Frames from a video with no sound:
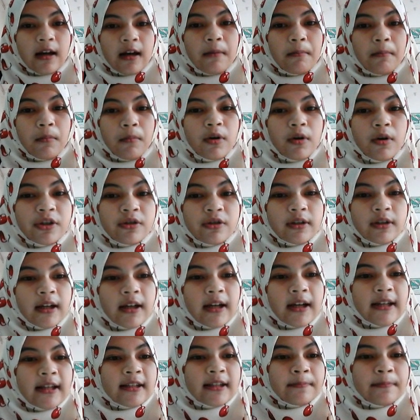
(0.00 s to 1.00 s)
more sugar
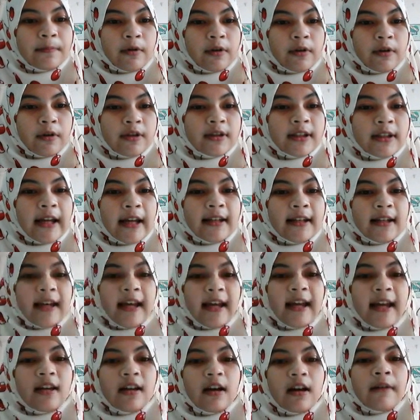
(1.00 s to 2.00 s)
is produced at the
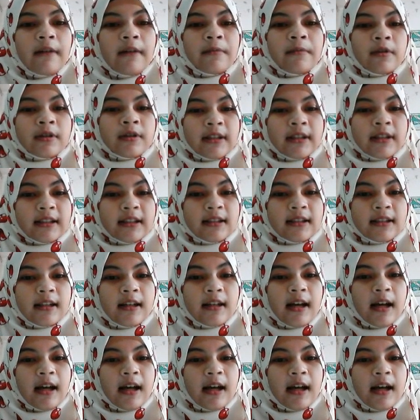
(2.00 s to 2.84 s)
end of process.